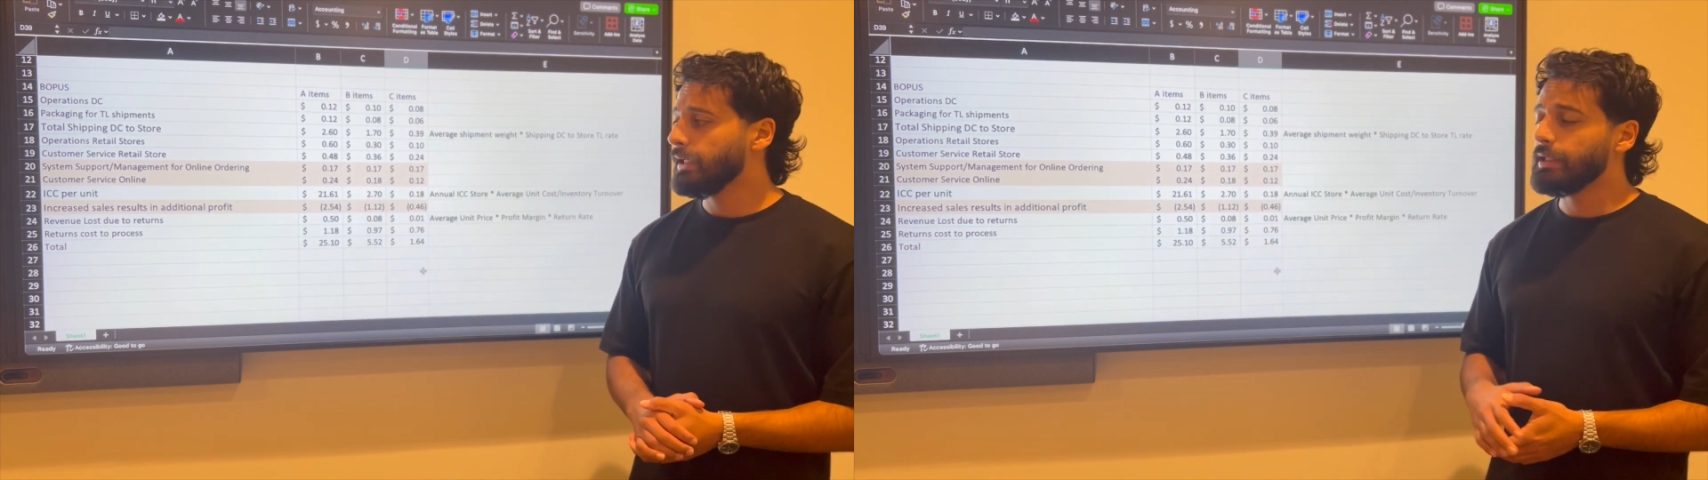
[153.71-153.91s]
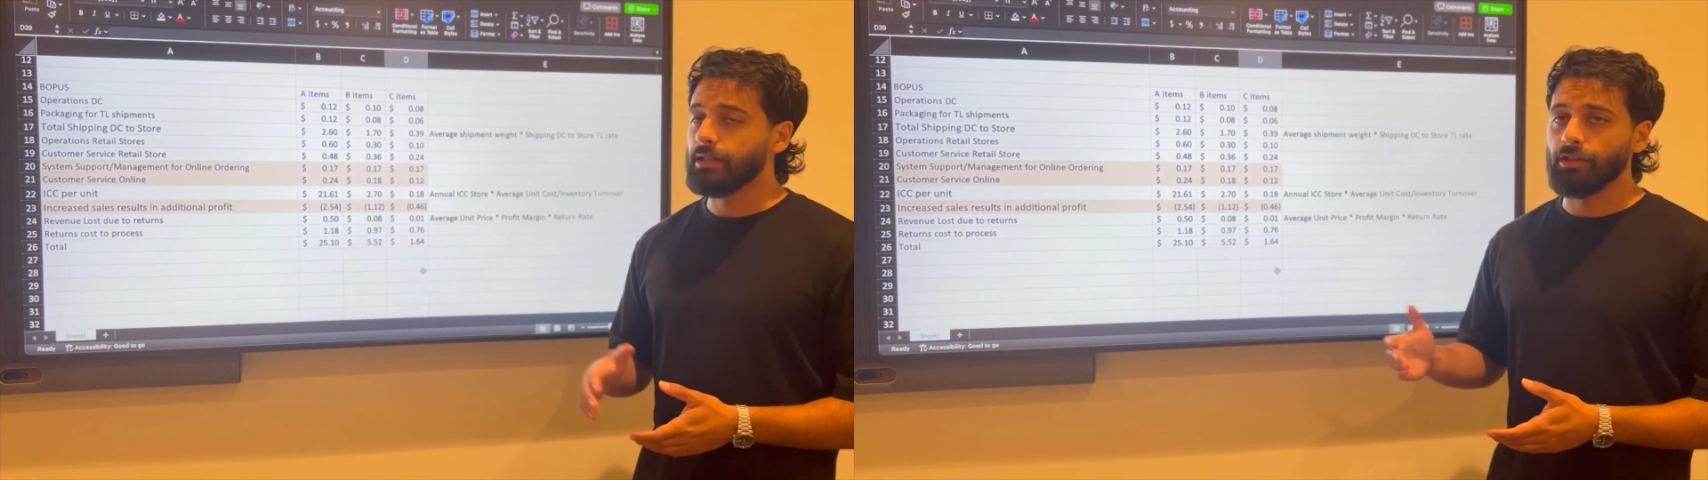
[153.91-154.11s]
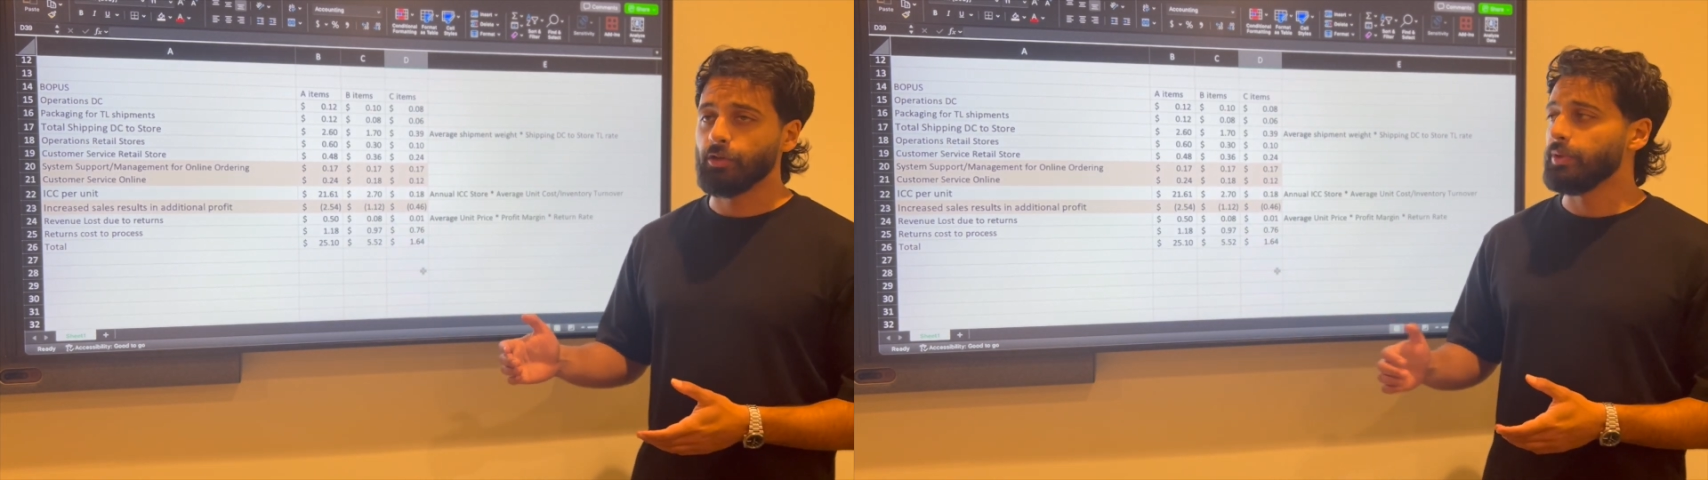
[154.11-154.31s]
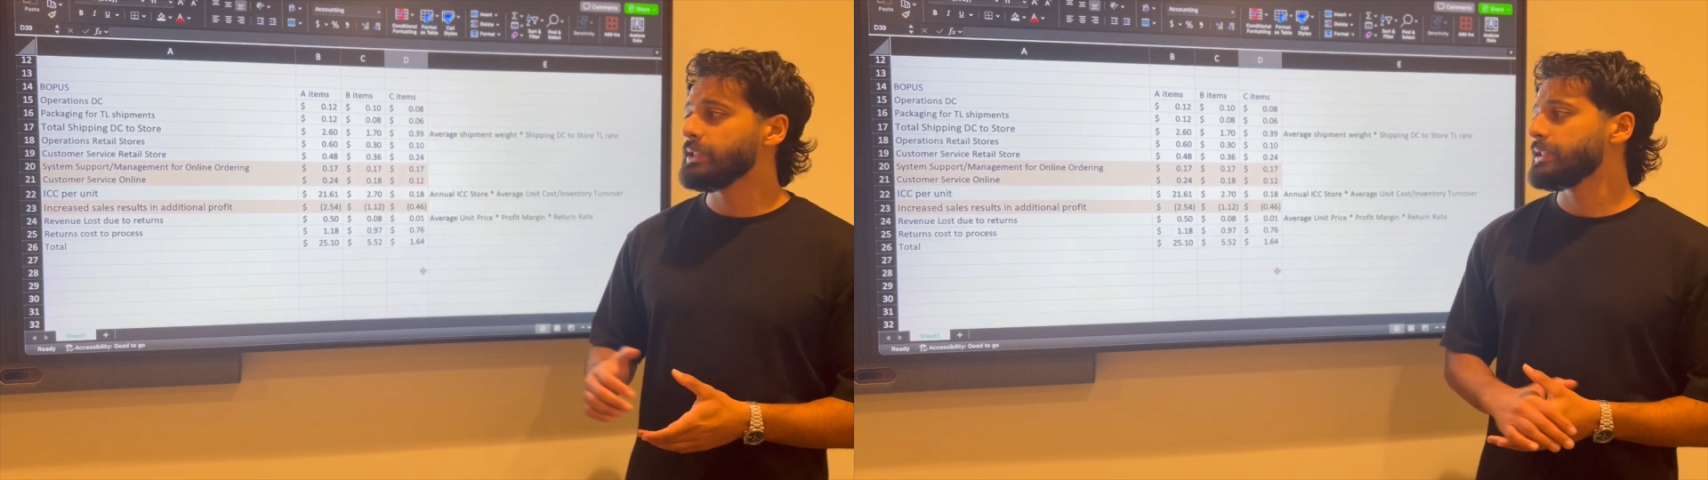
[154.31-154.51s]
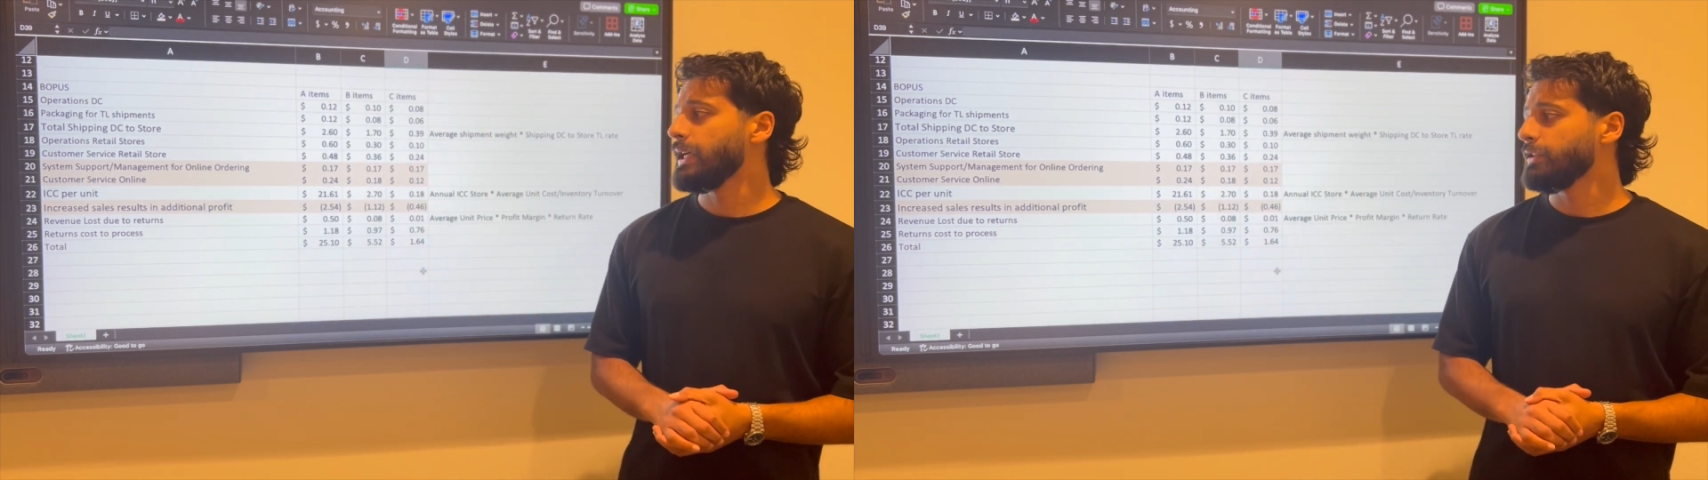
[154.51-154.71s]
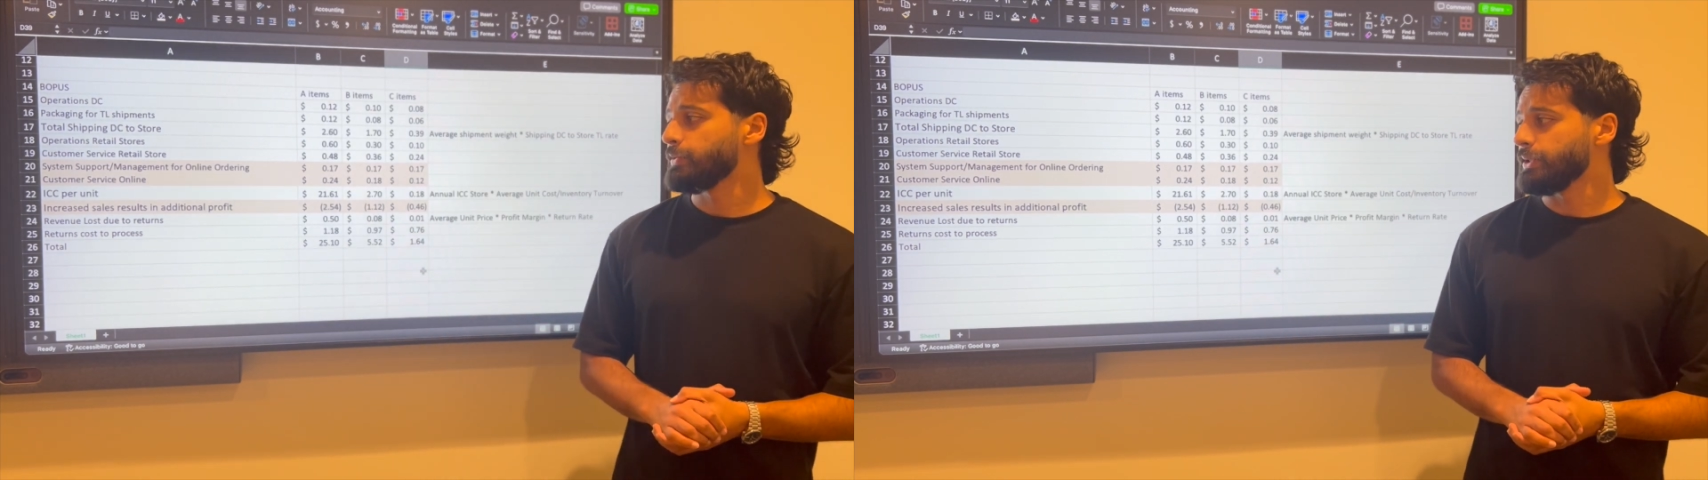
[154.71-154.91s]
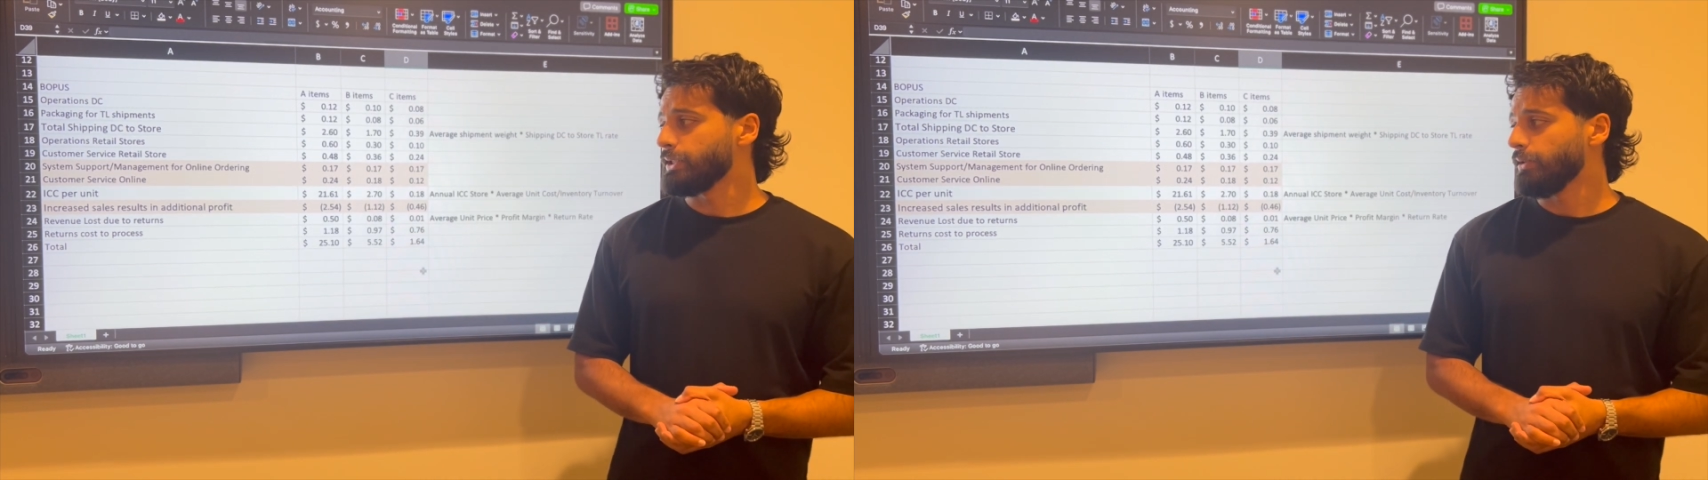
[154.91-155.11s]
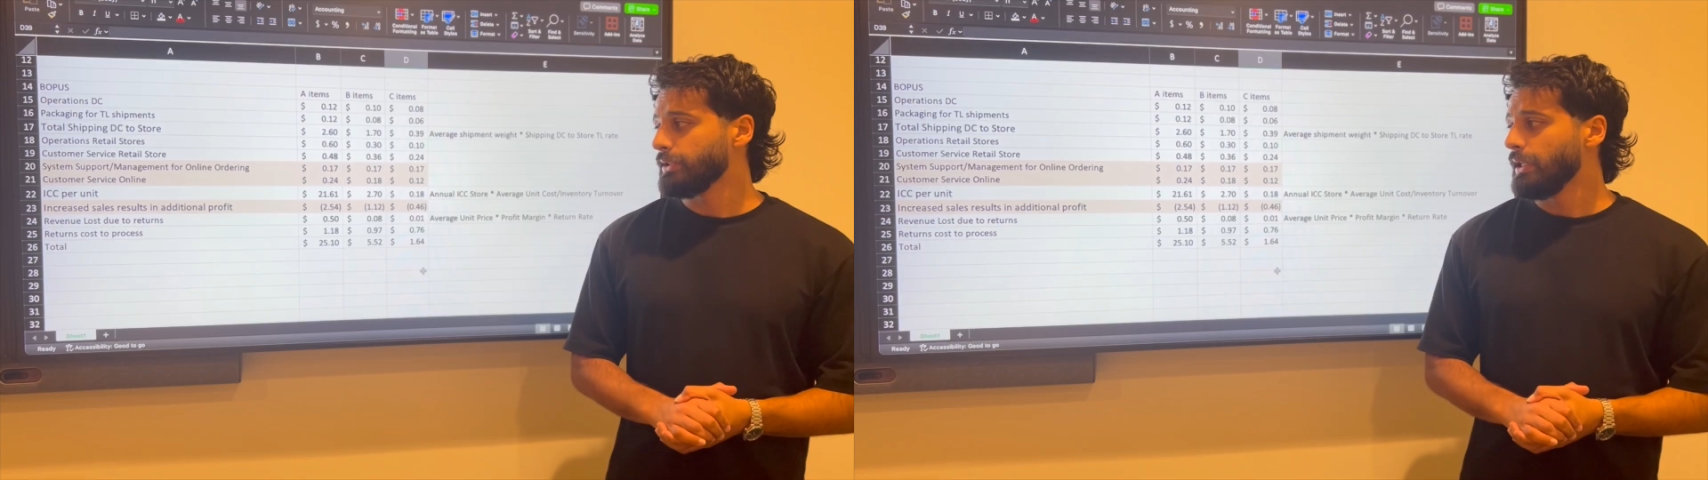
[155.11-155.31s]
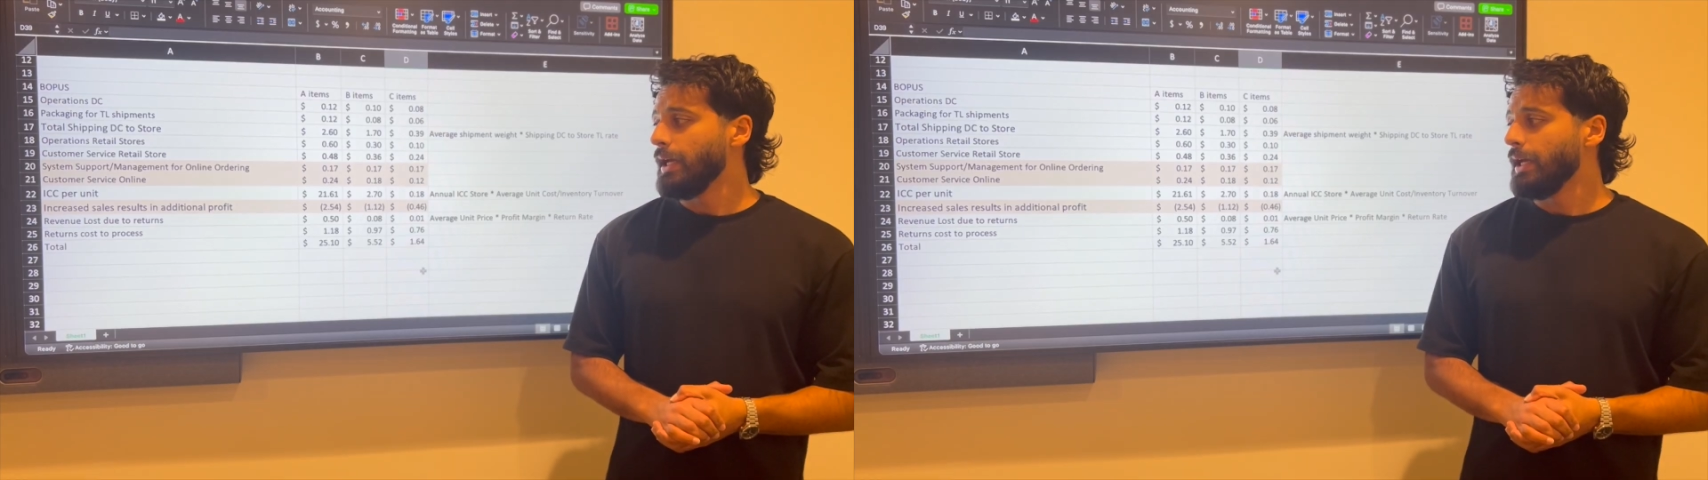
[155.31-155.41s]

and then increased sales result